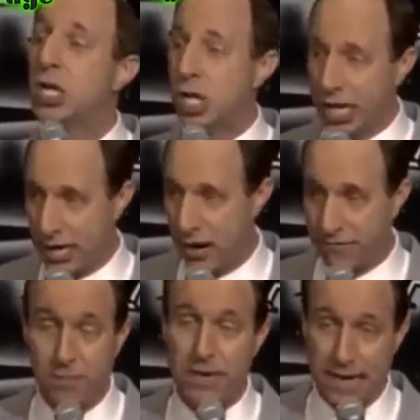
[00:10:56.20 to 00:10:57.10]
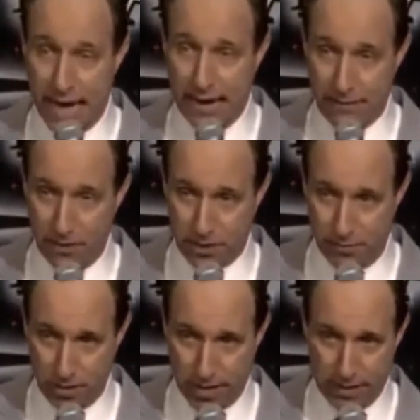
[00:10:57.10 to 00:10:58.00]
good-looking enough to be gay, first
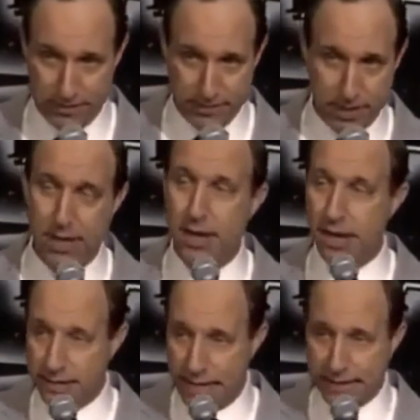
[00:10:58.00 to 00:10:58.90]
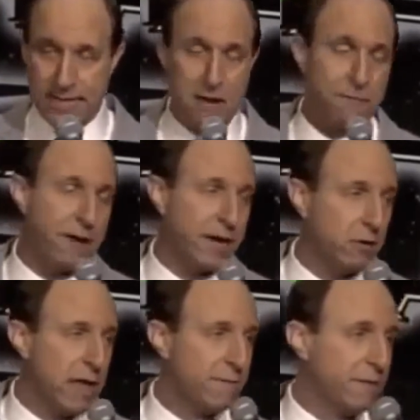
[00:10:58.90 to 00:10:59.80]
of all, okay? That's not funny.
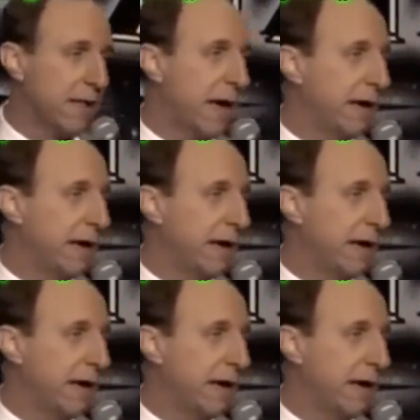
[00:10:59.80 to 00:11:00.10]
Don't laugh at